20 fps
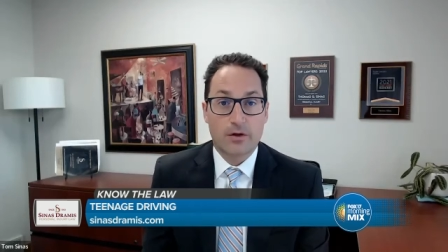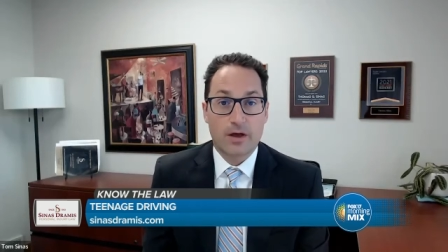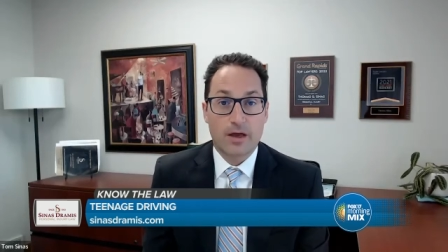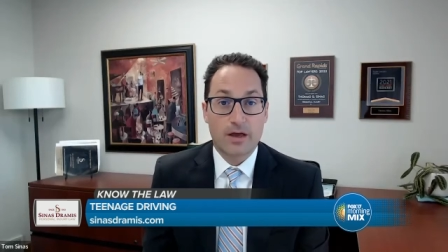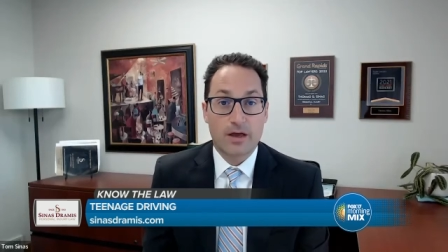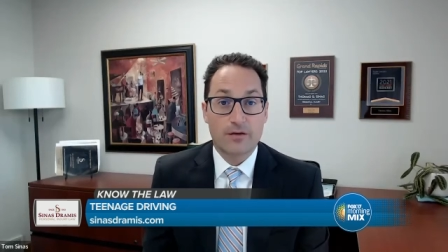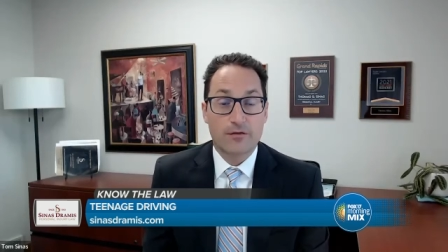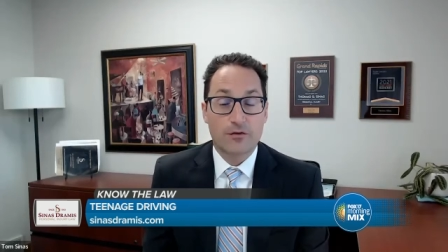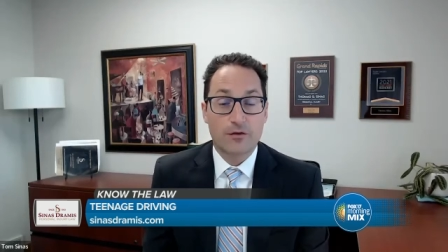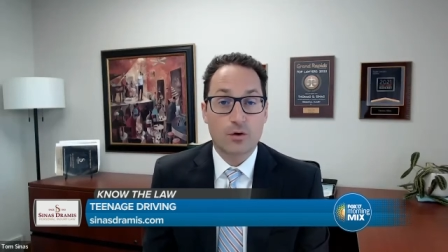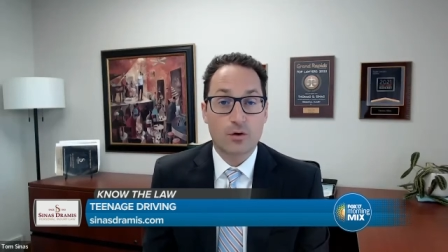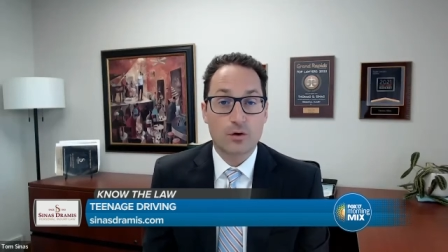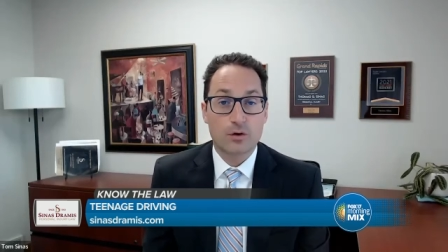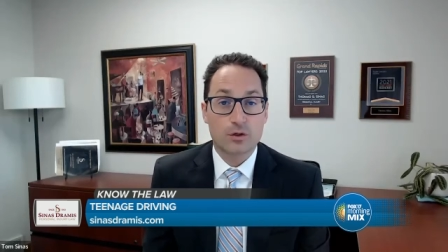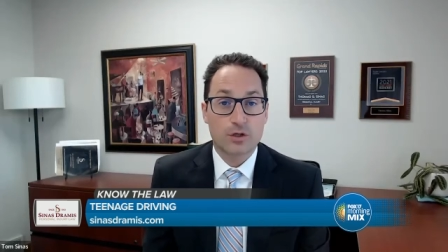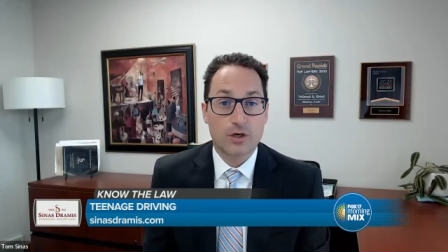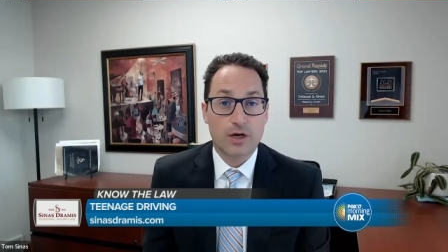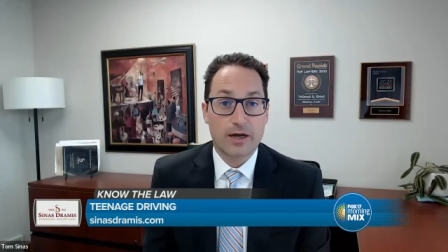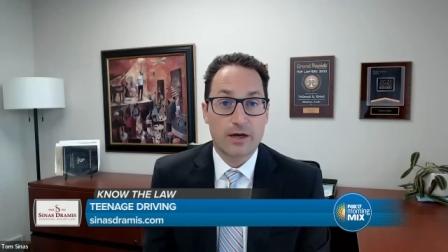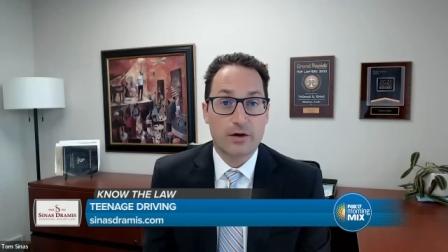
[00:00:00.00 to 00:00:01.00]
if your
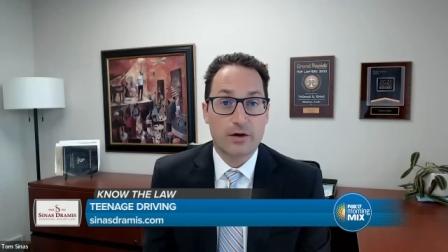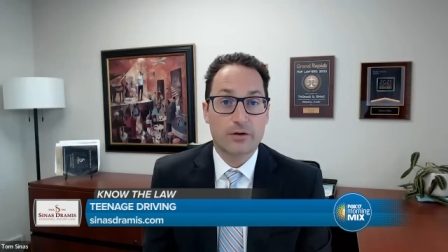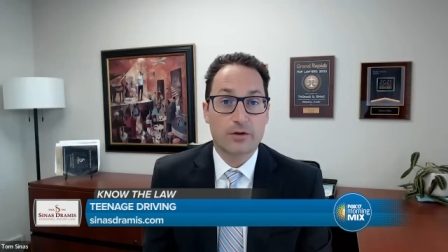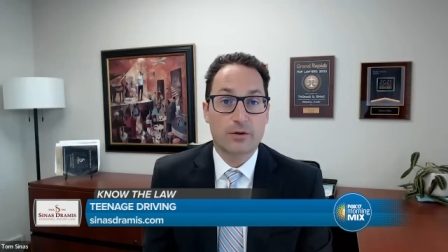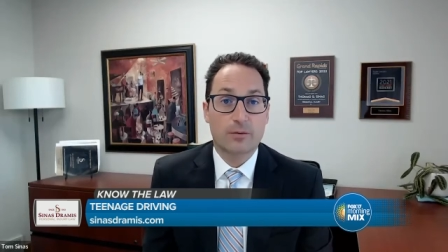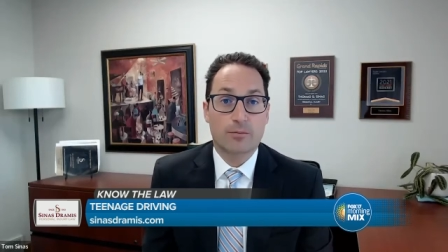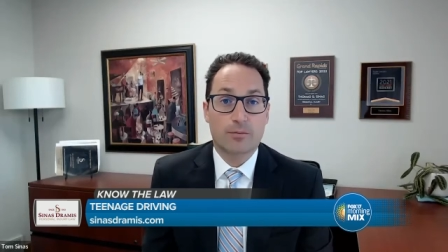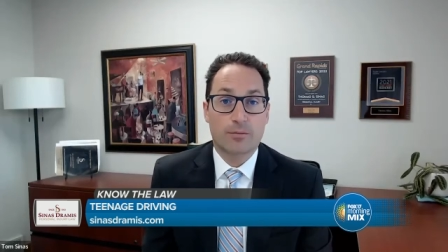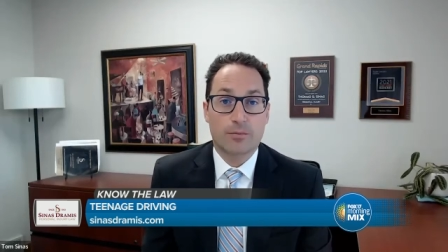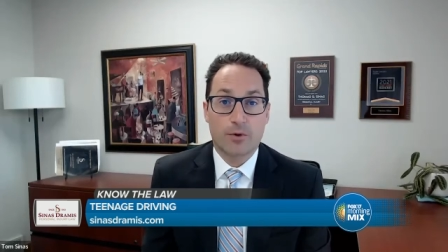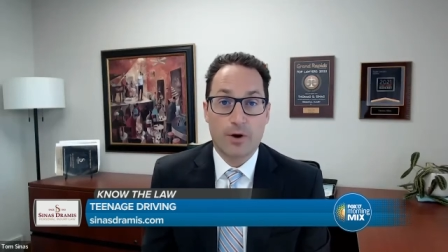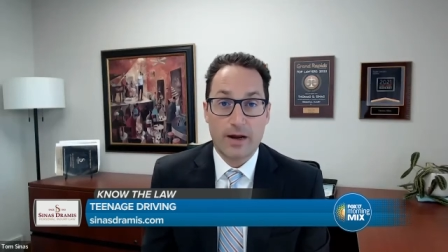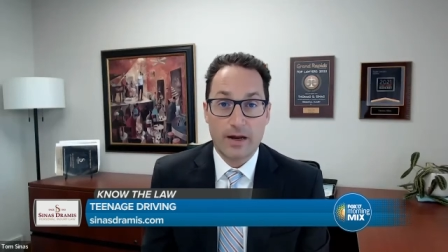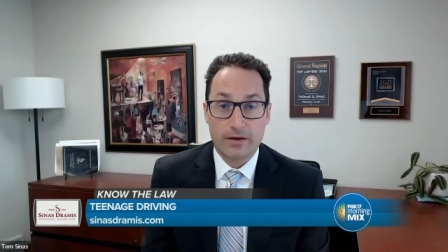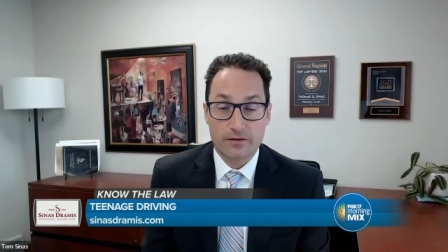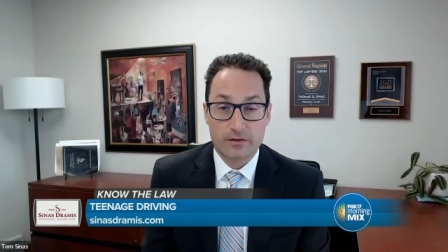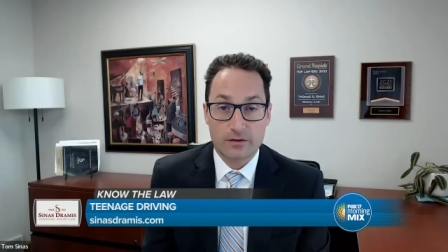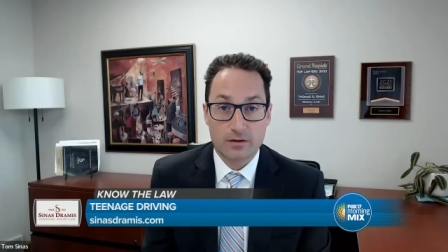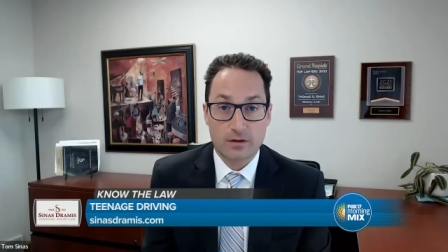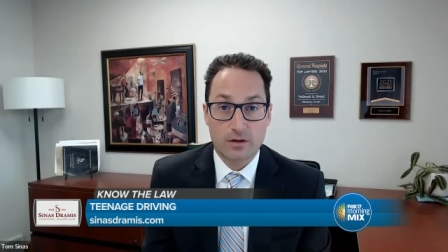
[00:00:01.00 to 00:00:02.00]
child
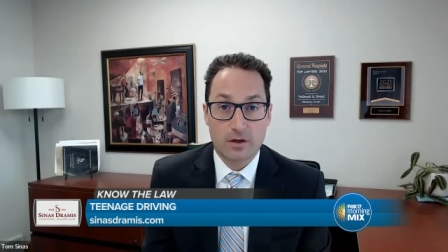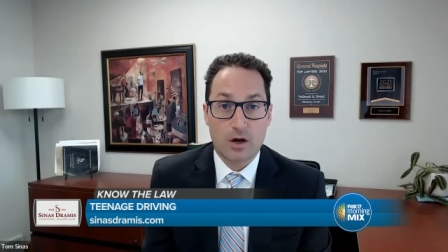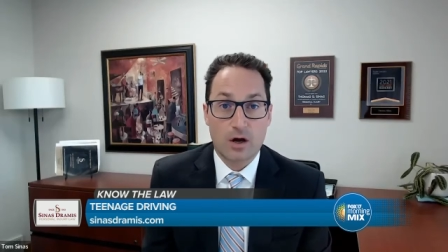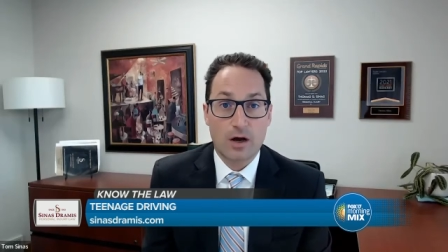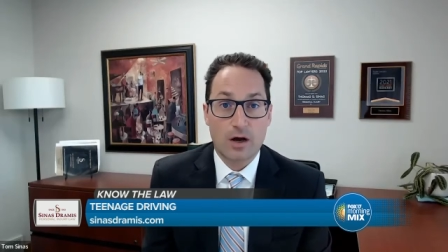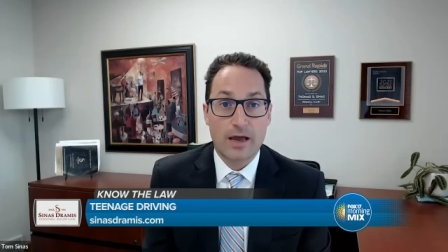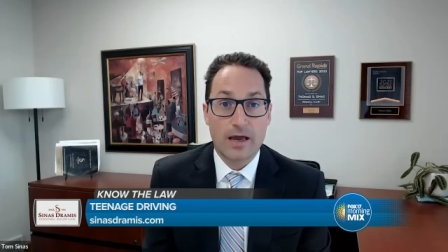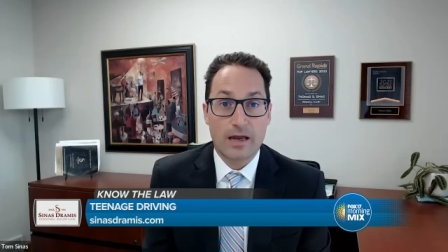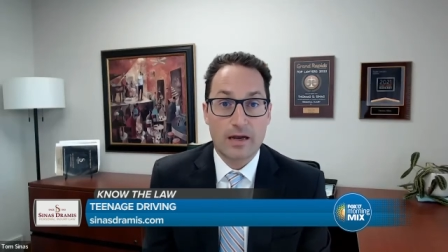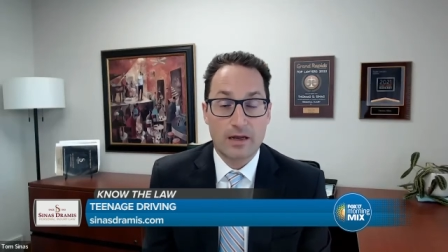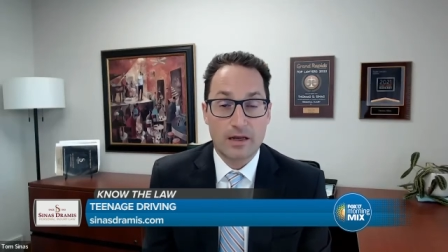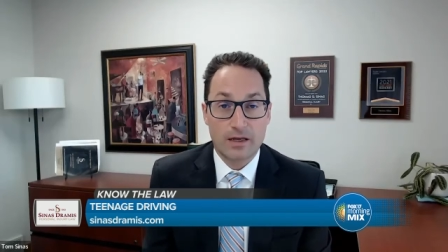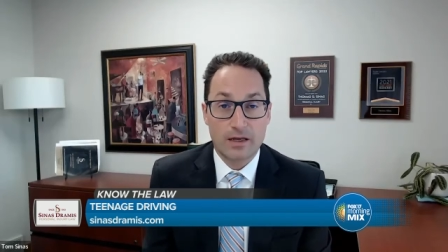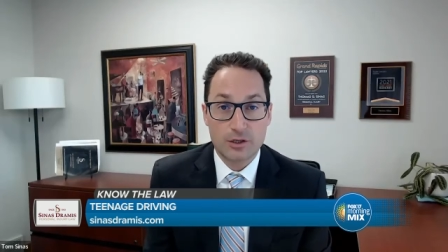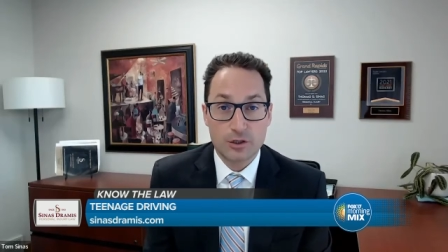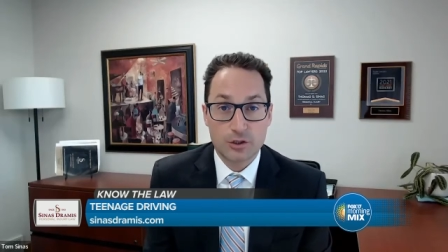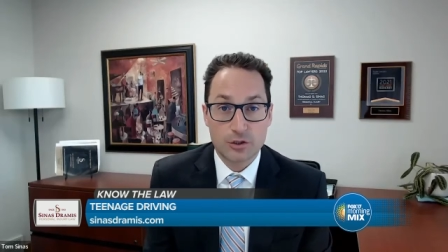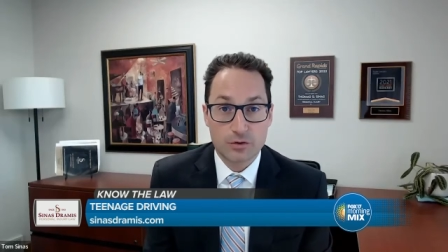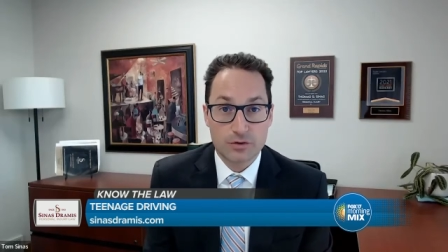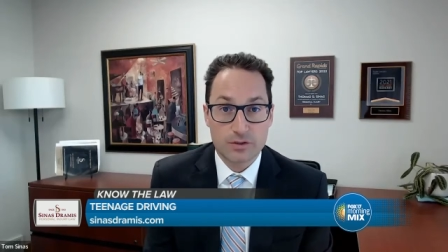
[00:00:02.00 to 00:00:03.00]
breaks the law and
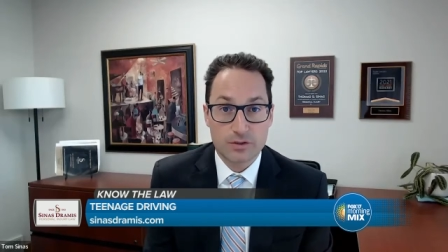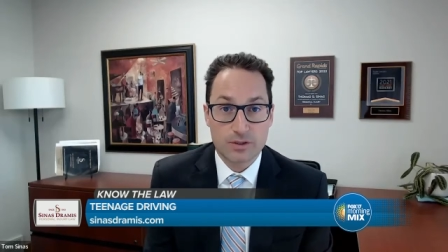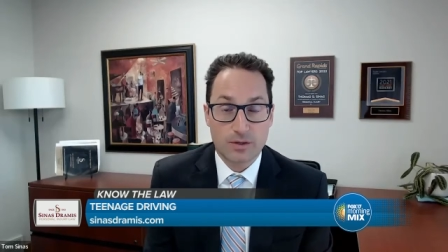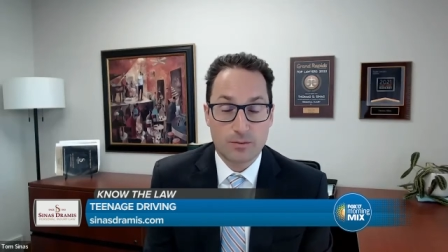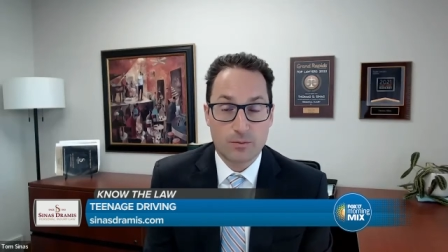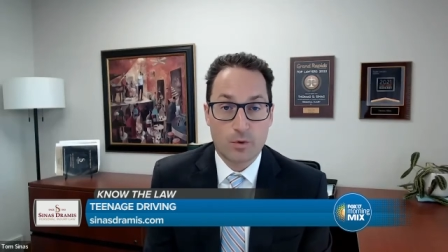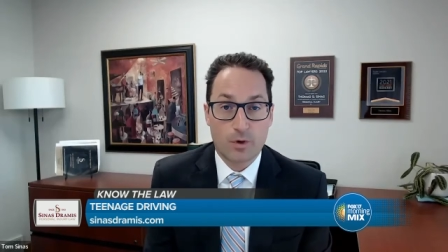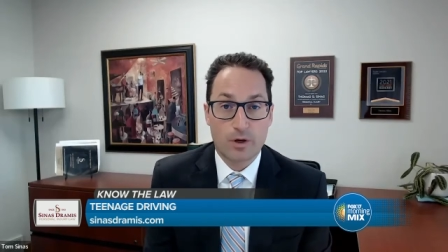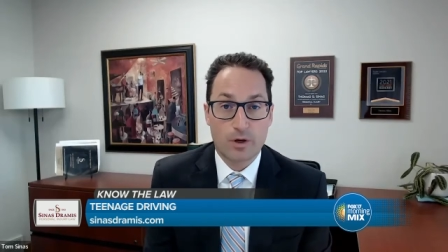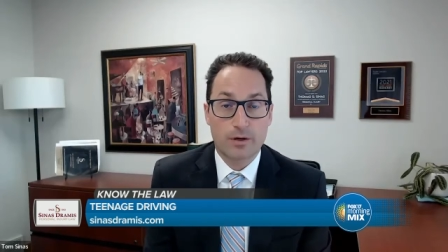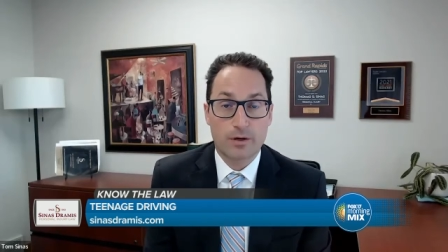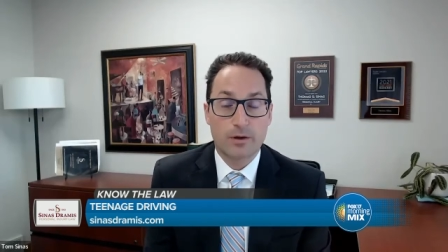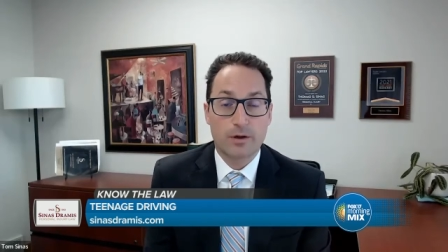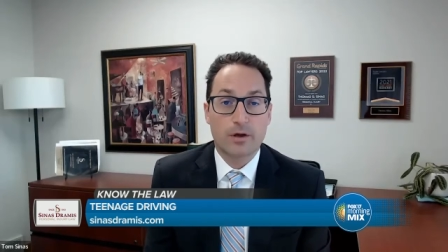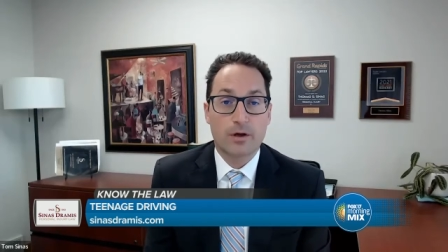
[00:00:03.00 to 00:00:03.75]
injures someone,